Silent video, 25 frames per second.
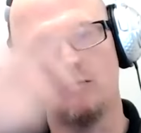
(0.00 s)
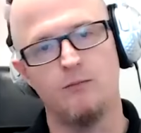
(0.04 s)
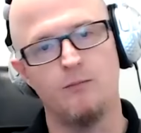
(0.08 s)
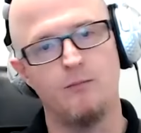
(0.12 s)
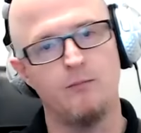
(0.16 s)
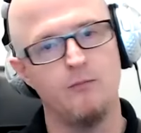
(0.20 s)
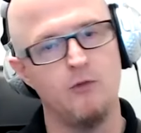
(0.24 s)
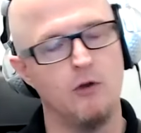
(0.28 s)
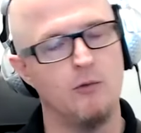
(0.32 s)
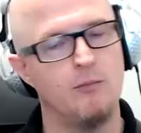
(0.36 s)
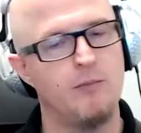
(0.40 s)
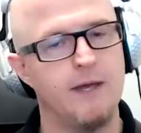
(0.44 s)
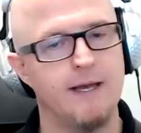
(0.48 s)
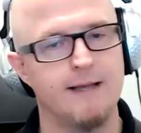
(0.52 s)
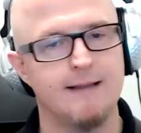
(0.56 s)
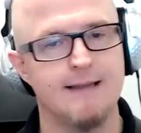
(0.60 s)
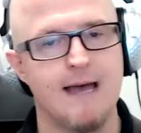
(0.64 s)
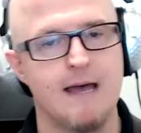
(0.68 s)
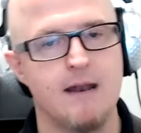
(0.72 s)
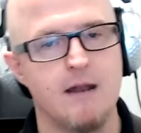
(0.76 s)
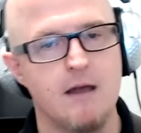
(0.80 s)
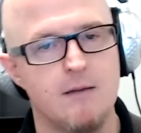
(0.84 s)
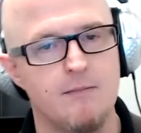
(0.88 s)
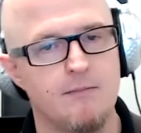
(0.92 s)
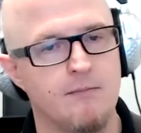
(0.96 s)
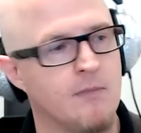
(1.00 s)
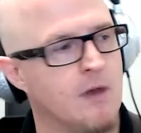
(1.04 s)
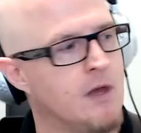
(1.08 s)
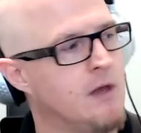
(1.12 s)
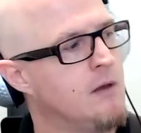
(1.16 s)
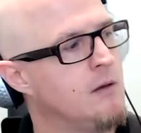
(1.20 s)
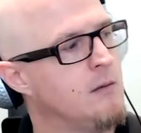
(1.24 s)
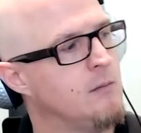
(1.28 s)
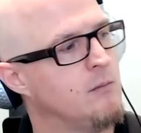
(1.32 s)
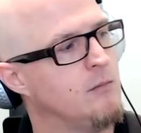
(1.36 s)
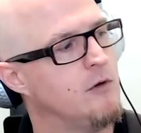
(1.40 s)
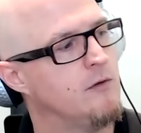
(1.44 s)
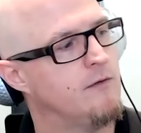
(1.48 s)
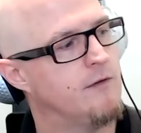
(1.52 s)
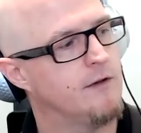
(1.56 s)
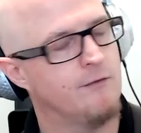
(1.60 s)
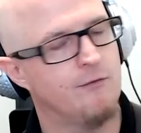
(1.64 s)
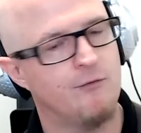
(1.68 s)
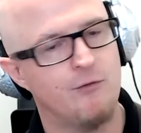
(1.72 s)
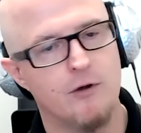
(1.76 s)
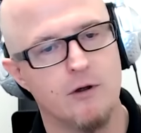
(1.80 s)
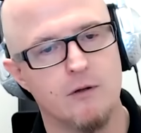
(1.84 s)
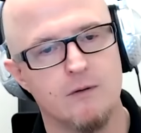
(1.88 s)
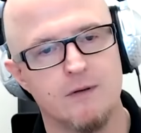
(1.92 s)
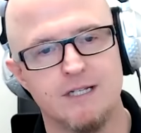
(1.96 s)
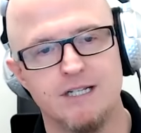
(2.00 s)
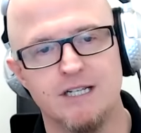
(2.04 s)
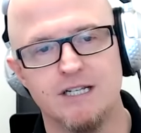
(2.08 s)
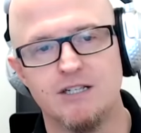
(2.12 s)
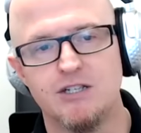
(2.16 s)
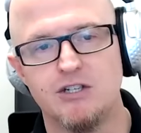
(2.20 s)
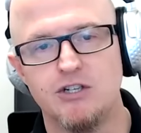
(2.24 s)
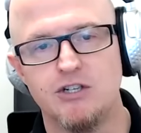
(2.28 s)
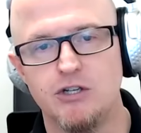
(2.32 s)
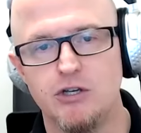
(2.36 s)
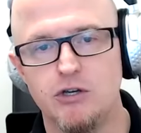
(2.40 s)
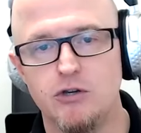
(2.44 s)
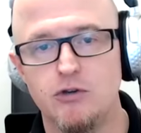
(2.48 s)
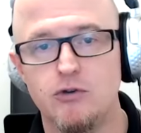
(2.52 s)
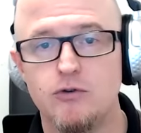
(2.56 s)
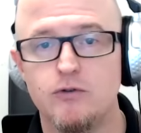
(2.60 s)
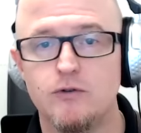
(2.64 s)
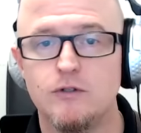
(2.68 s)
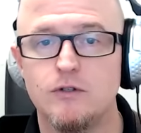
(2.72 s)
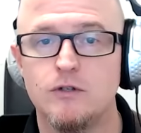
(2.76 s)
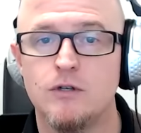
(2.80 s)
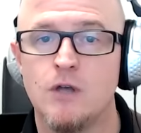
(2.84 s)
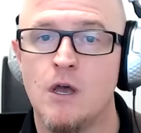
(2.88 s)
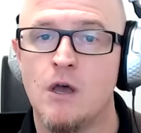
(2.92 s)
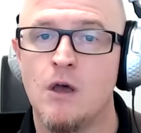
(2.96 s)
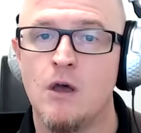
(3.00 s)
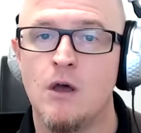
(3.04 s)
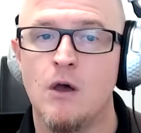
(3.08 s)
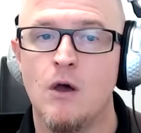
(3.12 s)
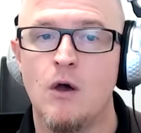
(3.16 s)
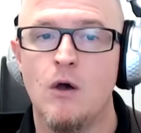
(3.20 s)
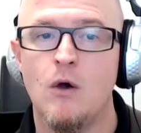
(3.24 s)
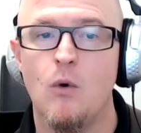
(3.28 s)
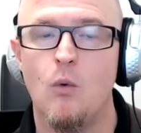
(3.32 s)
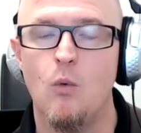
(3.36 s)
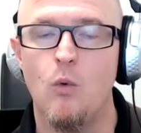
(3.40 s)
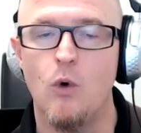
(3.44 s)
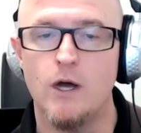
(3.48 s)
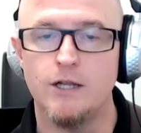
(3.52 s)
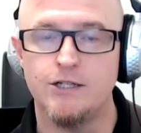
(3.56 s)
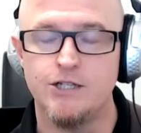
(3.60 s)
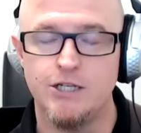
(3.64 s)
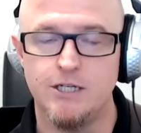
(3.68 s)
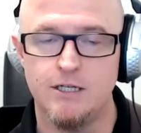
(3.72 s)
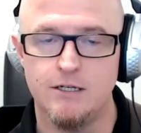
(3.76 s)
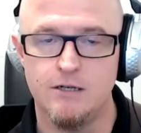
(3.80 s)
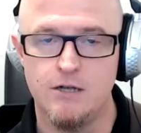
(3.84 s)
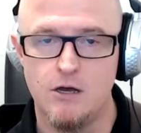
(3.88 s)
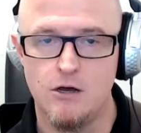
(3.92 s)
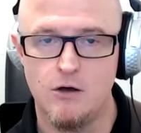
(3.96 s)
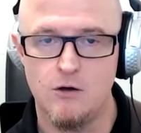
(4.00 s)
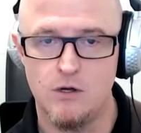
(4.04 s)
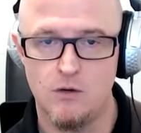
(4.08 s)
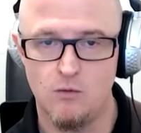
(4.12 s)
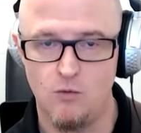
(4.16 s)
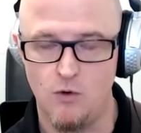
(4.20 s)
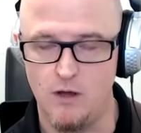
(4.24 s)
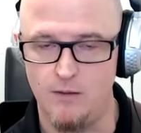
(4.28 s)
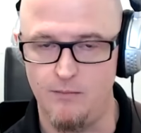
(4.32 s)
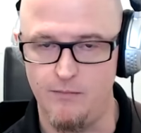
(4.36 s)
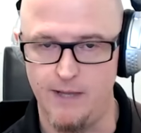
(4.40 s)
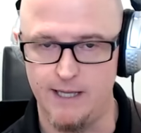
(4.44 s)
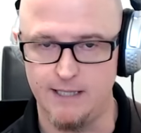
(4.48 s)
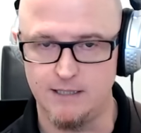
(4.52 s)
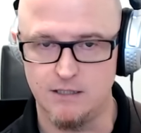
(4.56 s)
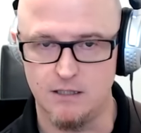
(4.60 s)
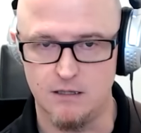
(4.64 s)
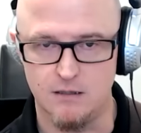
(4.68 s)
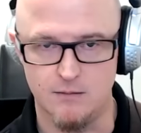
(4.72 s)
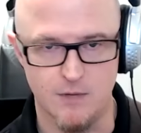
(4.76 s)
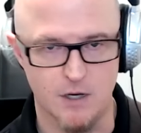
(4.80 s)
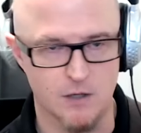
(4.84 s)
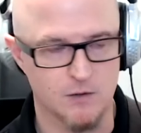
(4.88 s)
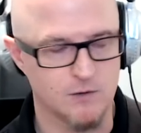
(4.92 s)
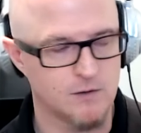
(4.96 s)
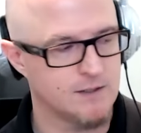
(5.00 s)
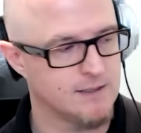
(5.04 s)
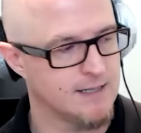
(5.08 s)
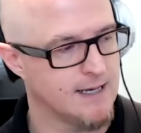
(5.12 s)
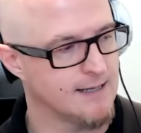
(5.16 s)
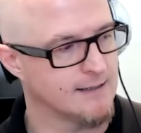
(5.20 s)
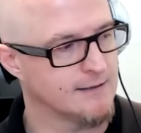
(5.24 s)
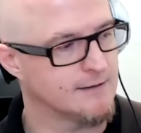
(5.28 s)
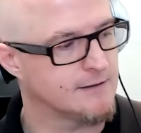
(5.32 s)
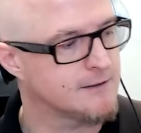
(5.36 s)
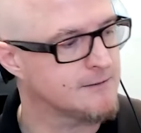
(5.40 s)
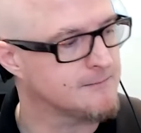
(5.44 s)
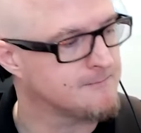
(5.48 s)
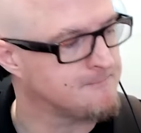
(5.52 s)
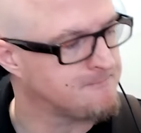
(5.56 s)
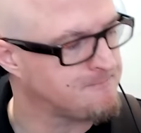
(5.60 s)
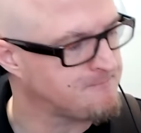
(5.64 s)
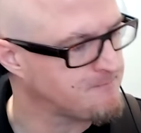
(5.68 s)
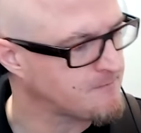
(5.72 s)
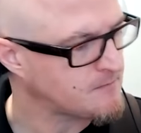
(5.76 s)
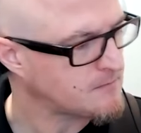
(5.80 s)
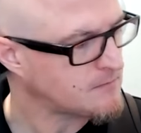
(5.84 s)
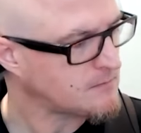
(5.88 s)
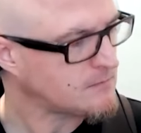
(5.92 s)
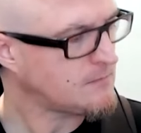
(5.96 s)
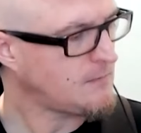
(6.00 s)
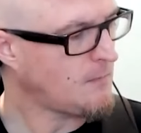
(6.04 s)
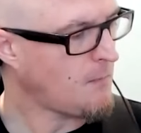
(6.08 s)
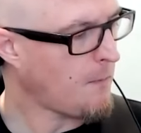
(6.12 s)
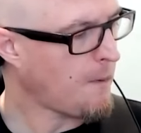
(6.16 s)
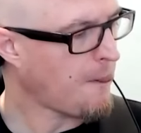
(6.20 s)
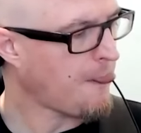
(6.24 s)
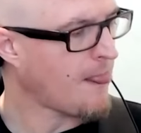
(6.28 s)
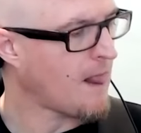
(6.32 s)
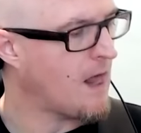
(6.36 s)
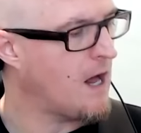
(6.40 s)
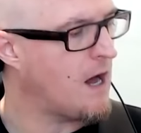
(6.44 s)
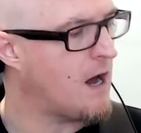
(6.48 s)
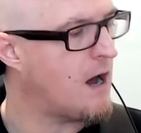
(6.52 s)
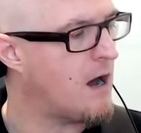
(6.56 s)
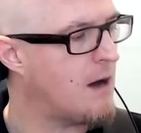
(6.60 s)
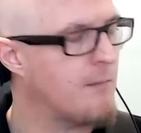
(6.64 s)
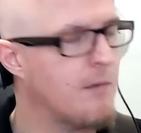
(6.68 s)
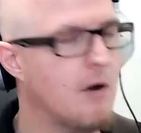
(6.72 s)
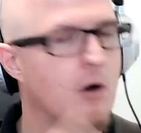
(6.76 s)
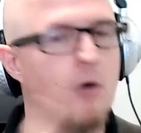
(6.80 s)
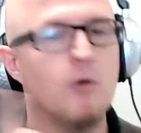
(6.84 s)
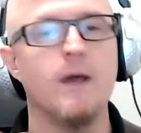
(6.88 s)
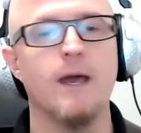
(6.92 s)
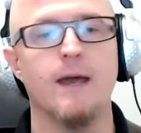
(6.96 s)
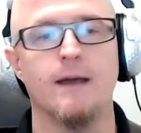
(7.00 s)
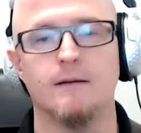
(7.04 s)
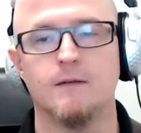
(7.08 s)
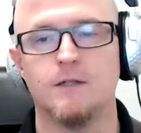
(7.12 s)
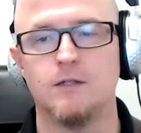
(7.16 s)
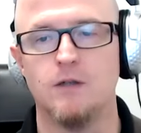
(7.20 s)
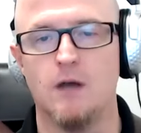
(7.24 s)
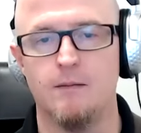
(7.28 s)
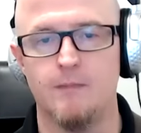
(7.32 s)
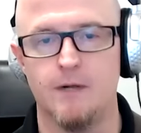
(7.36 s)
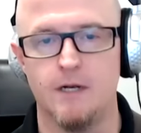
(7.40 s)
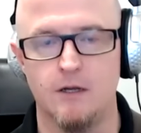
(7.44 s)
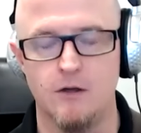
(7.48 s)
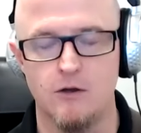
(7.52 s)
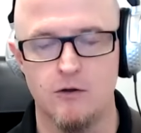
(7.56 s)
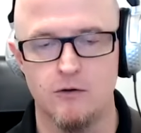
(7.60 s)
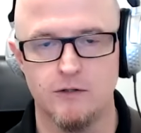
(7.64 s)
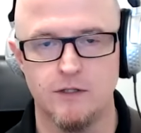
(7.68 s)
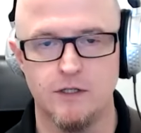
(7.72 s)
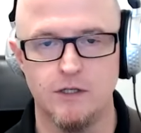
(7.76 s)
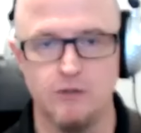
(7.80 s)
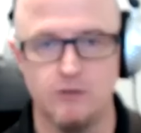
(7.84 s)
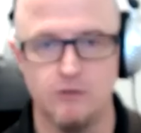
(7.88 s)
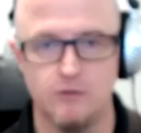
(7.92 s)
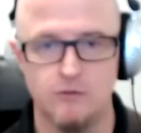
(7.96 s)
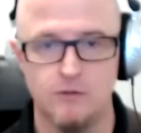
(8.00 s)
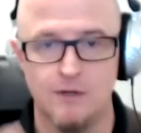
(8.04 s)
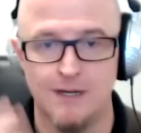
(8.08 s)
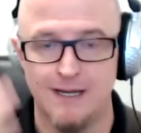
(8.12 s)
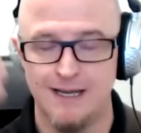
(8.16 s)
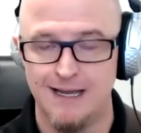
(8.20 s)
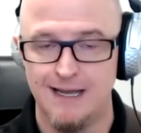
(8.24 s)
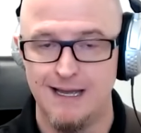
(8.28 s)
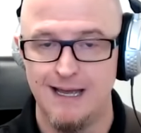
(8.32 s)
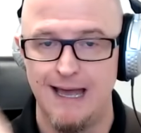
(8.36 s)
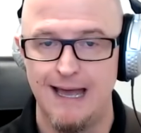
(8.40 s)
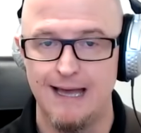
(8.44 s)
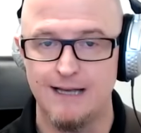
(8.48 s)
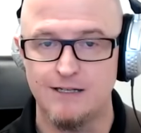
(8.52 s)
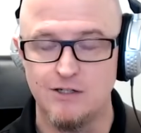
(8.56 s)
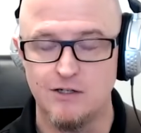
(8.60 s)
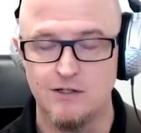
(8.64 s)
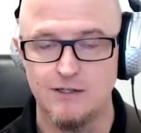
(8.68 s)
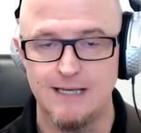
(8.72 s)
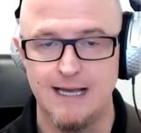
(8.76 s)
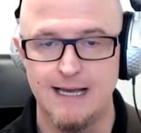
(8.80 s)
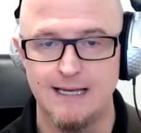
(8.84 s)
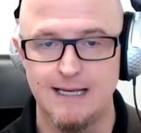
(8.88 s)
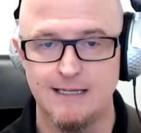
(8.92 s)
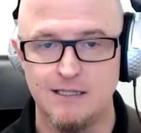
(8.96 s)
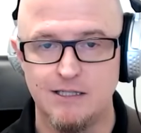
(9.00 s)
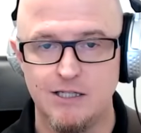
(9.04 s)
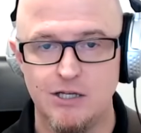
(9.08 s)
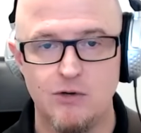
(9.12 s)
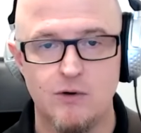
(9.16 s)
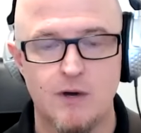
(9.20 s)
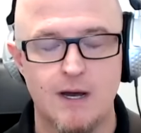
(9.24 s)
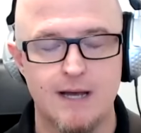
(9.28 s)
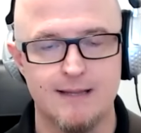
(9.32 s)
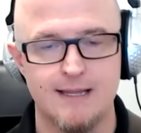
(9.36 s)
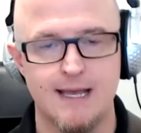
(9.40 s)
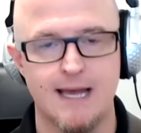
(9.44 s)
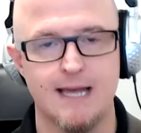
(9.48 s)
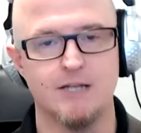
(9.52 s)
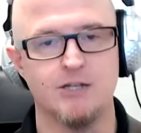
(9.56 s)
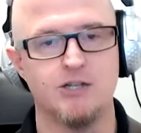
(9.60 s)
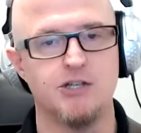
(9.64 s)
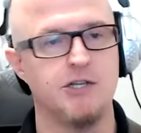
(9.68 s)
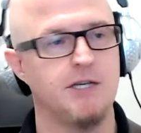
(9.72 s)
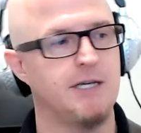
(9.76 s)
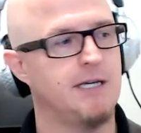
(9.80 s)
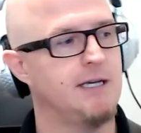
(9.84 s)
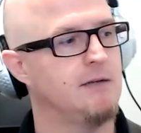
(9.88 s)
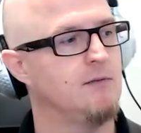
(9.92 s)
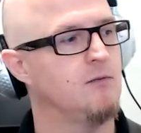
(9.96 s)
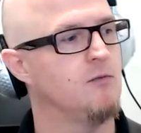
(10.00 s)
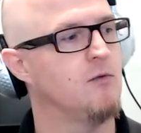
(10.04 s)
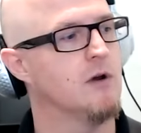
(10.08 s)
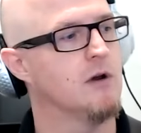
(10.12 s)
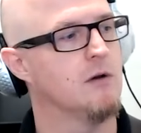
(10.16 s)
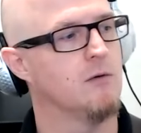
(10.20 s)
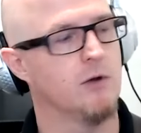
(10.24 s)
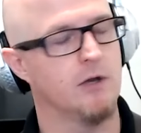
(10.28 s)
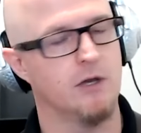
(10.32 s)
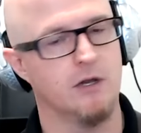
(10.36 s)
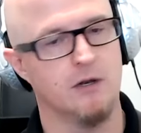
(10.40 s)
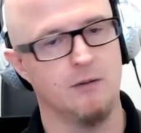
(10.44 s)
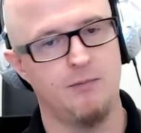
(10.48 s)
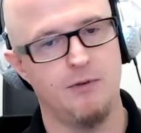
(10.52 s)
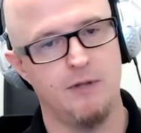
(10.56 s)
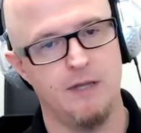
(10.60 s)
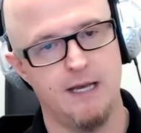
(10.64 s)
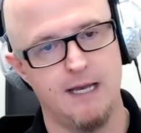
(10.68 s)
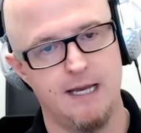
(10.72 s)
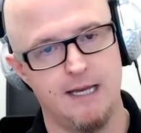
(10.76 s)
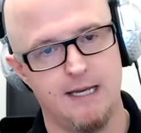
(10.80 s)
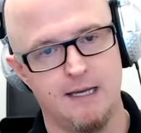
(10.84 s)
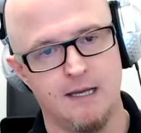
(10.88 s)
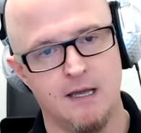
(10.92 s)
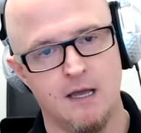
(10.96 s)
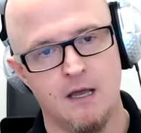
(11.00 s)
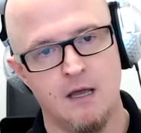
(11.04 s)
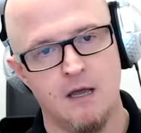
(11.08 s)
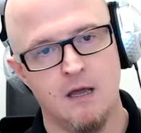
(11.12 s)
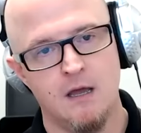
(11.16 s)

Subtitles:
You'll pick that up moving forward. Just use what you know and what makes the most sense. Okay, so I'm going to go to exercise 2 on that sheet where we're going to play